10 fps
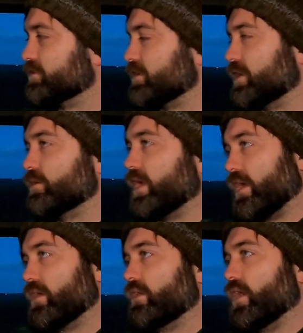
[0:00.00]
So
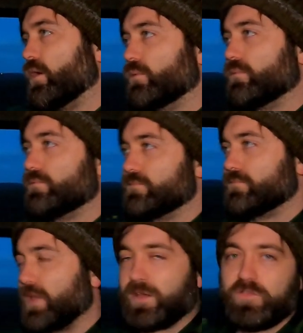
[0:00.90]
yeah, no,
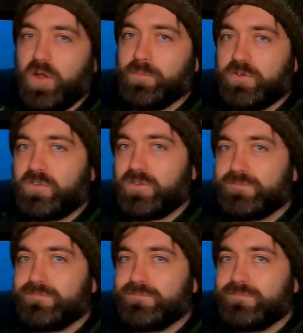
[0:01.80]
thank you very much.